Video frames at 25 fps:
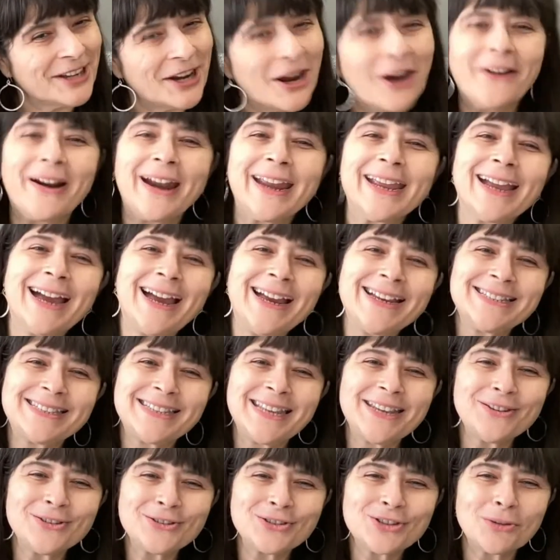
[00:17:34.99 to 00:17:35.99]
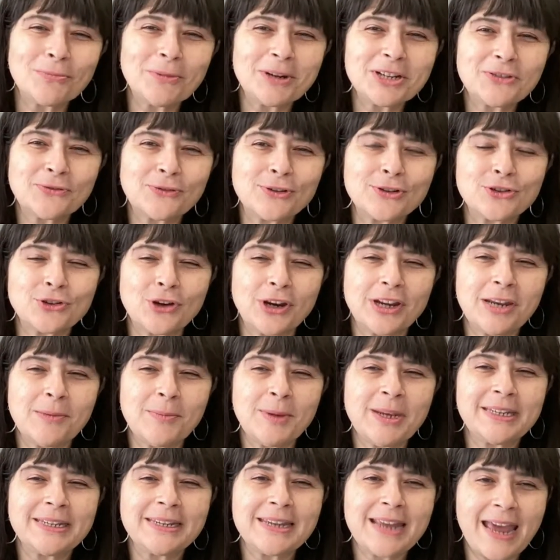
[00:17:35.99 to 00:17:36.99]
All right, guys, thank you so much for joining
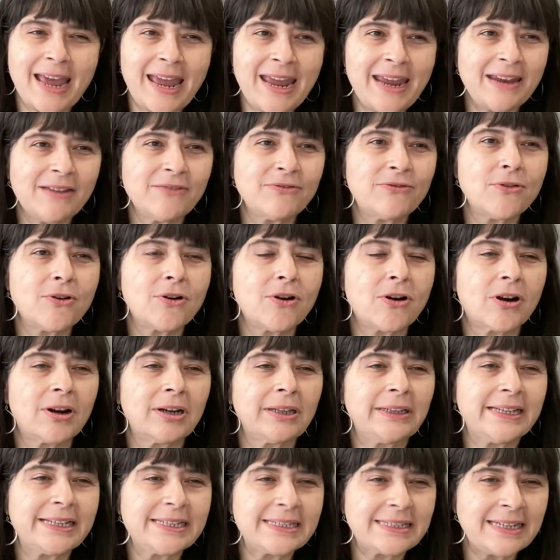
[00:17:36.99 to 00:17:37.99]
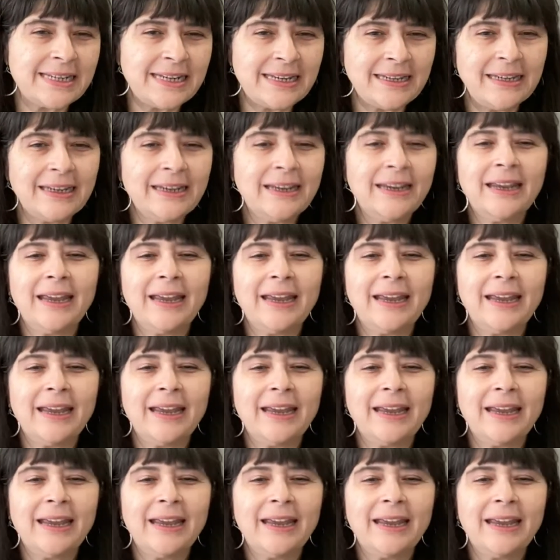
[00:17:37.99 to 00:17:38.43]
me today and for listening.